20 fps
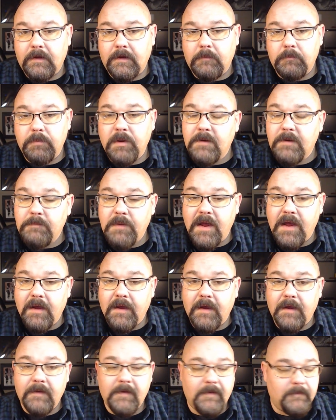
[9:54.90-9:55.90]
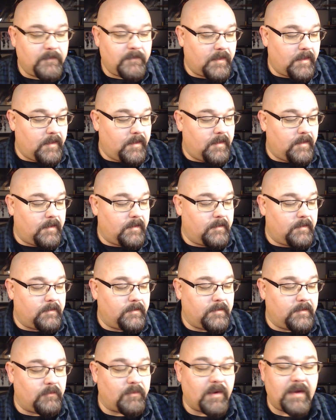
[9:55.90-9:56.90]
pin pad
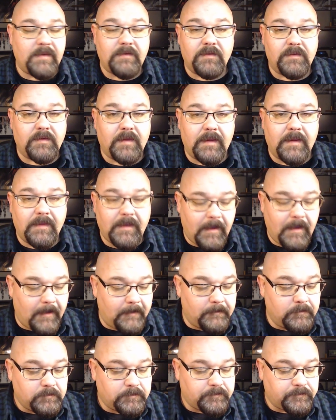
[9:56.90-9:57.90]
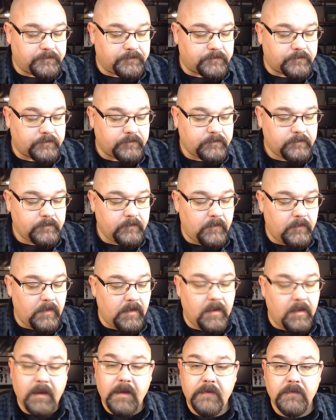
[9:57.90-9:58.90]
and devices like that.
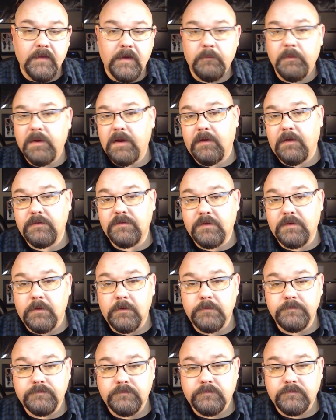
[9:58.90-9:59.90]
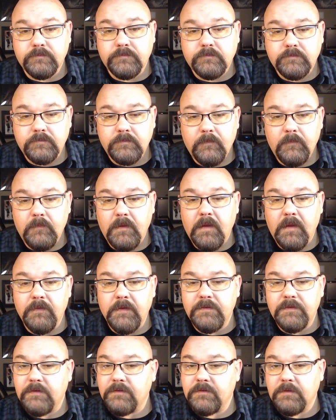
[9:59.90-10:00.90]
And then we also,
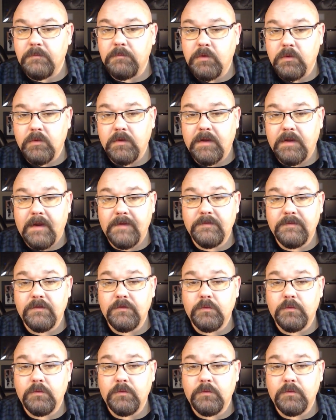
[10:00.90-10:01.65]
the system utilizes